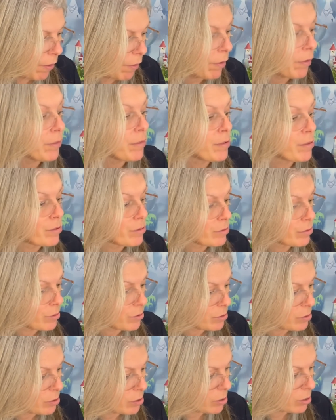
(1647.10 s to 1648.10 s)

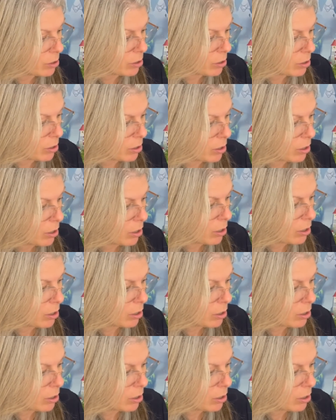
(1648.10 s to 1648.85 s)
(silence)